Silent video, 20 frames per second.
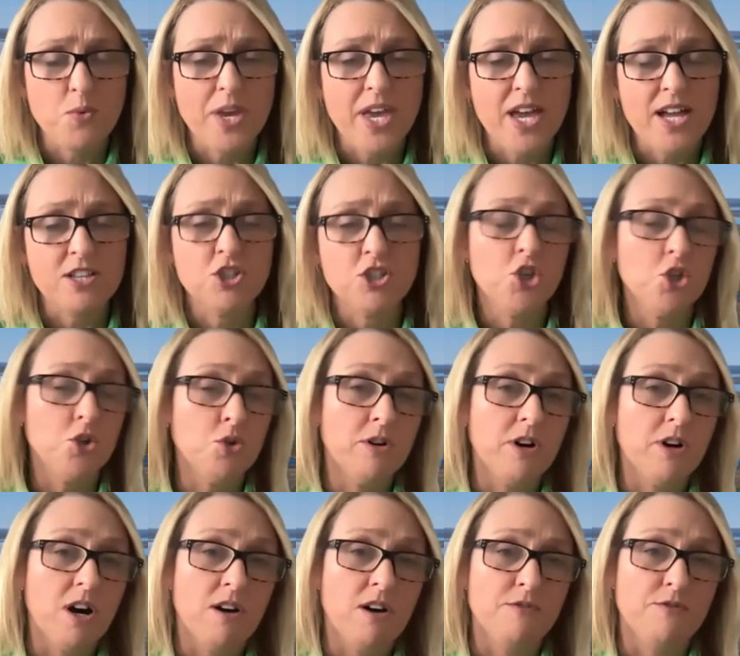we had two
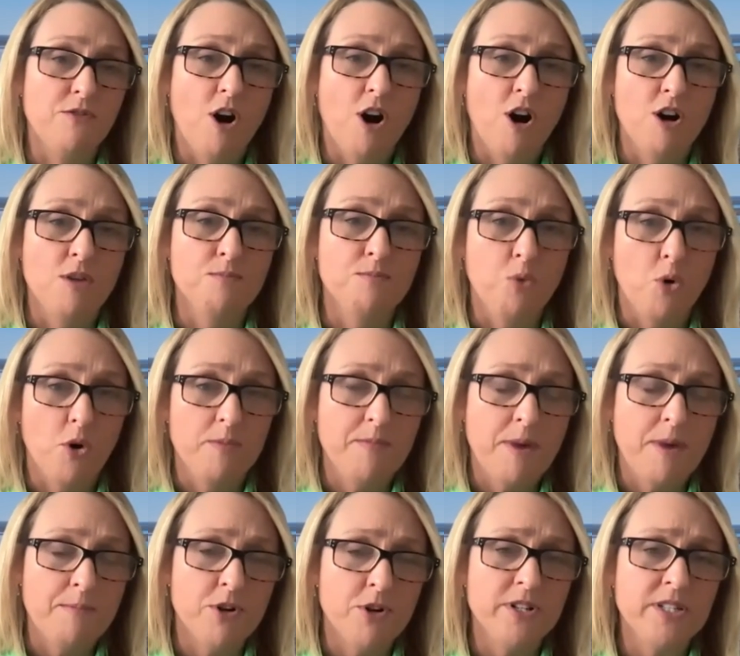of our board
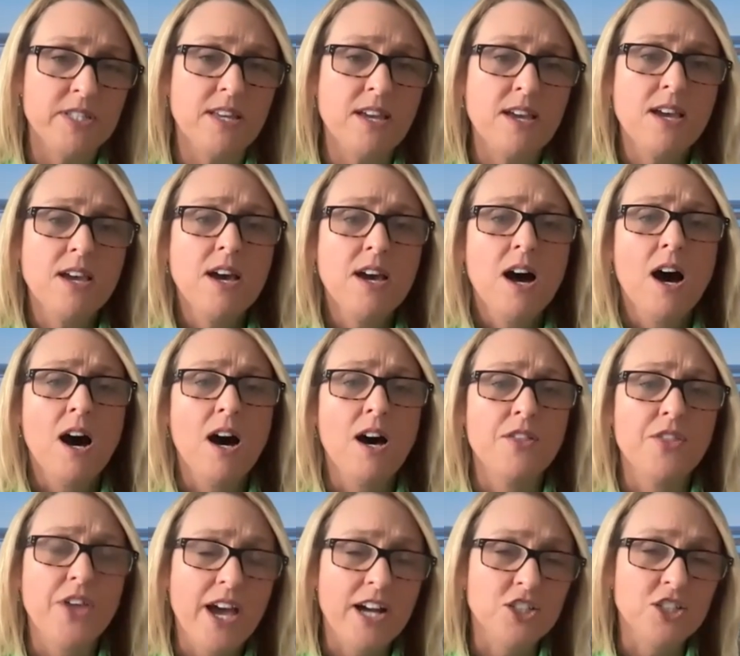members.
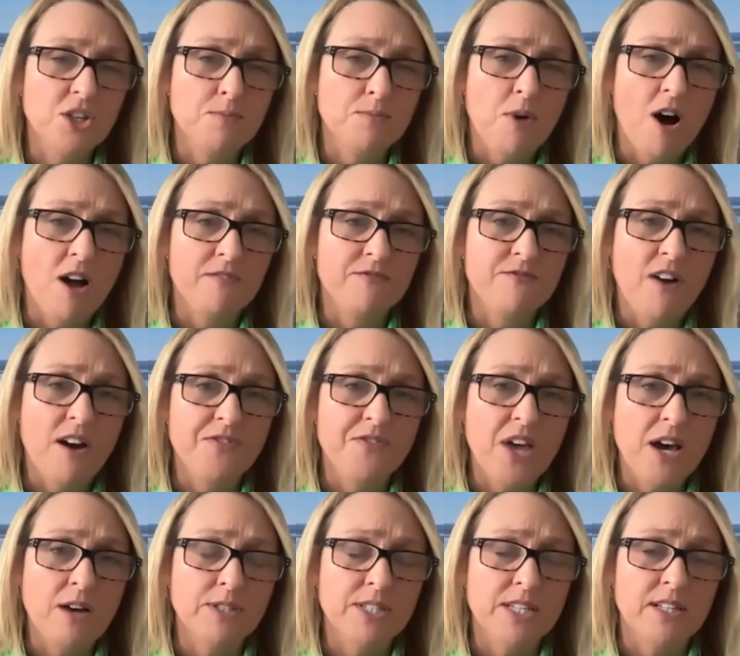They actually bought
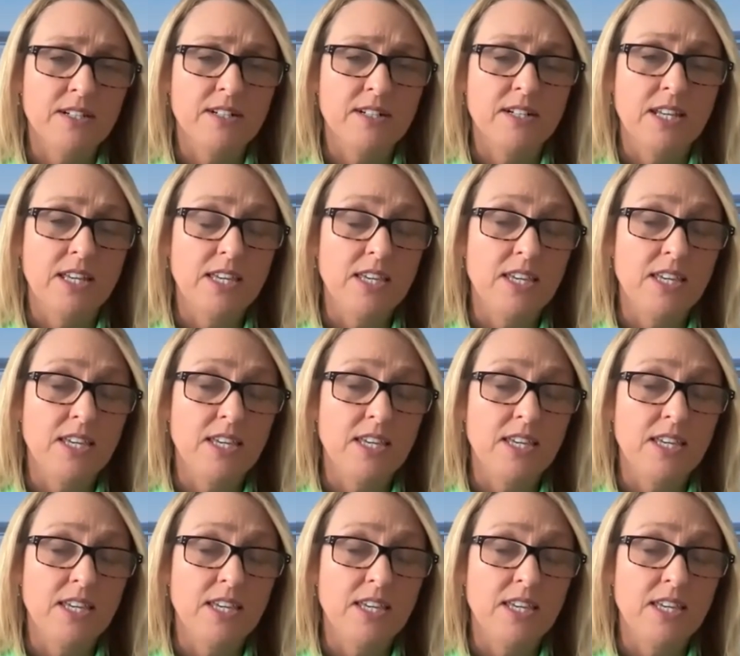5,000